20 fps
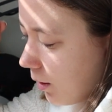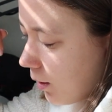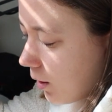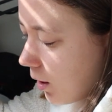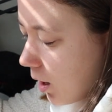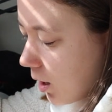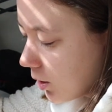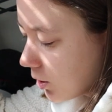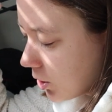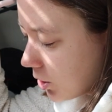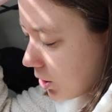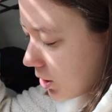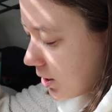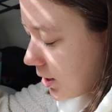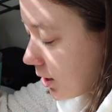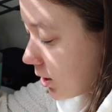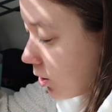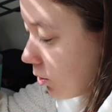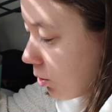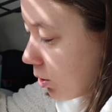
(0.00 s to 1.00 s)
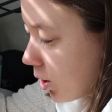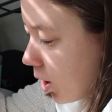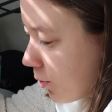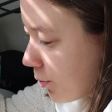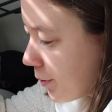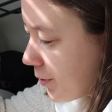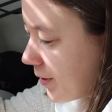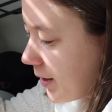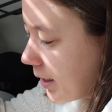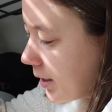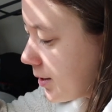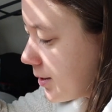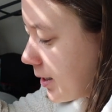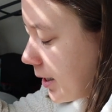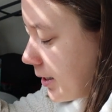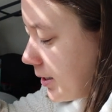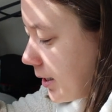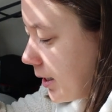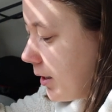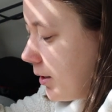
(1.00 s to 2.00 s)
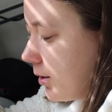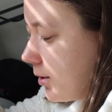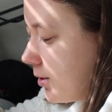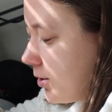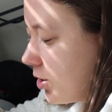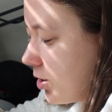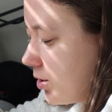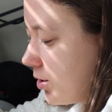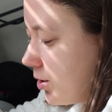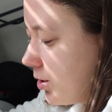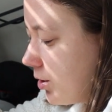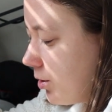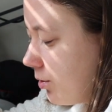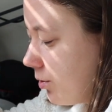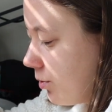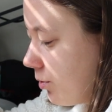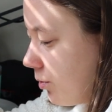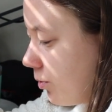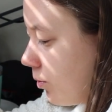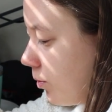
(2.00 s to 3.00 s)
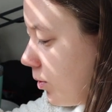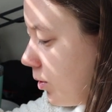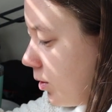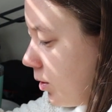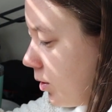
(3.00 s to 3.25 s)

colors that go along with things. I tend to just do